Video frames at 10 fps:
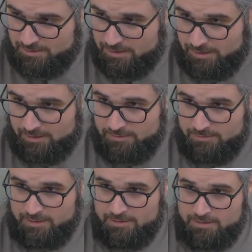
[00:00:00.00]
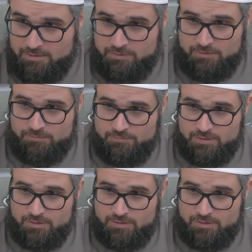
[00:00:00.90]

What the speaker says: And even if